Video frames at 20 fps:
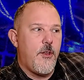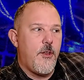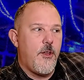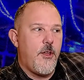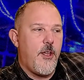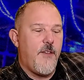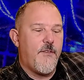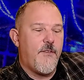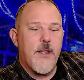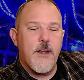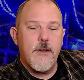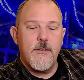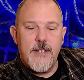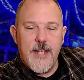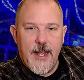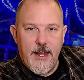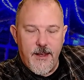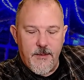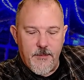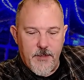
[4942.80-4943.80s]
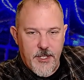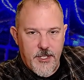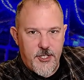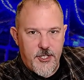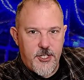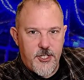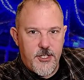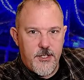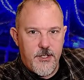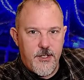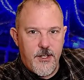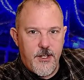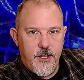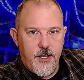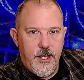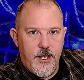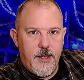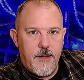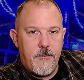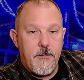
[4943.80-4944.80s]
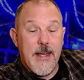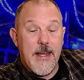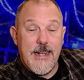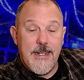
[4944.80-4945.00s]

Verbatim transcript: if they're damaged, it may